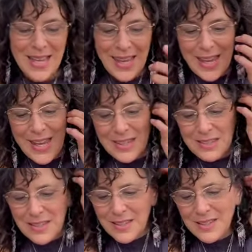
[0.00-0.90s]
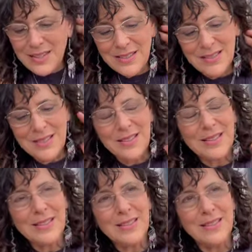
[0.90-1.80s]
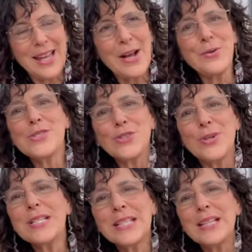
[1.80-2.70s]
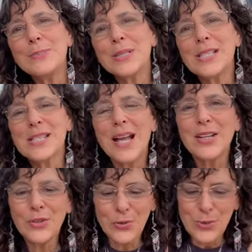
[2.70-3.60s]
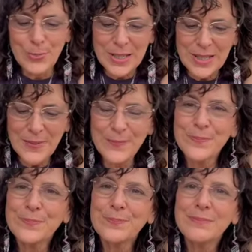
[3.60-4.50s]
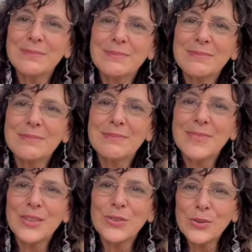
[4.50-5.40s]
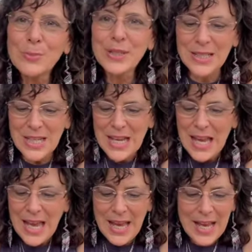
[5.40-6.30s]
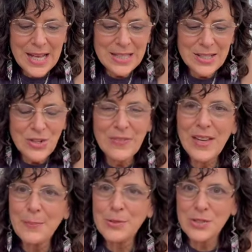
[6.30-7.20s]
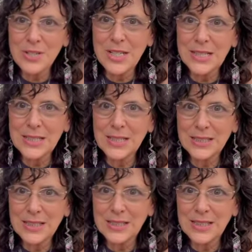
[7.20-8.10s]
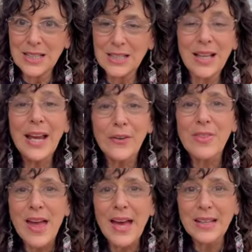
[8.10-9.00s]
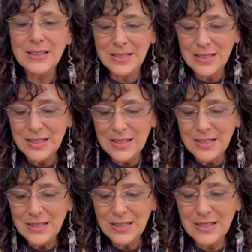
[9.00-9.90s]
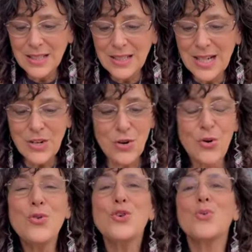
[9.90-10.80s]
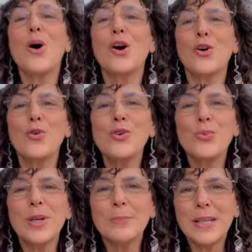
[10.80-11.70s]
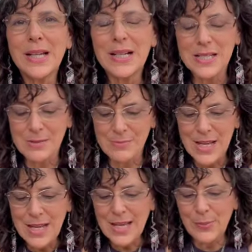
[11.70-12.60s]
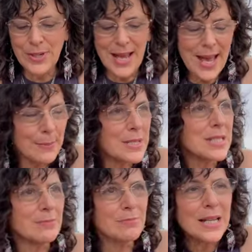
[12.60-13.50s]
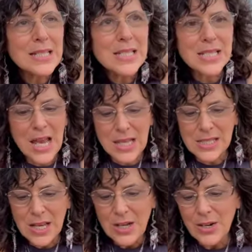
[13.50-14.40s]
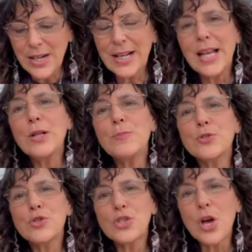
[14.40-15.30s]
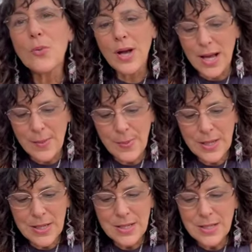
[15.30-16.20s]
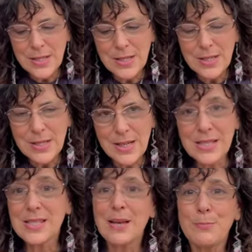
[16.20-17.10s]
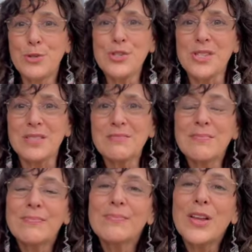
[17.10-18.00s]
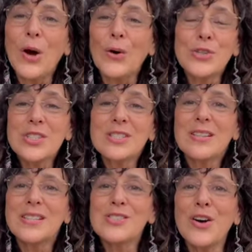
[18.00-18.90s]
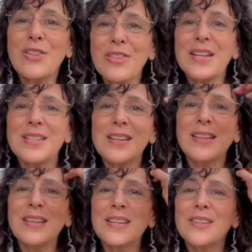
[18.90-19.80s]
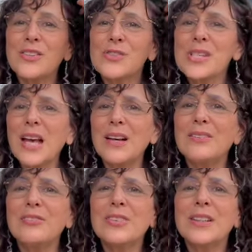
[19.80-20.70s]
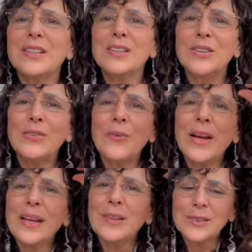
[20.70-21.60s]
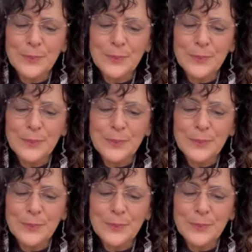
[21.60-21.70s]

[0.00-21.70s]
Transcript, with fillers: And now is a great time to decide who to be. Who to be. And you have the opportunity to, to declare that, to declare who you are, who you want to become, and what habits and mindsets are going to help you show up as that person or just as authentically yourself, right?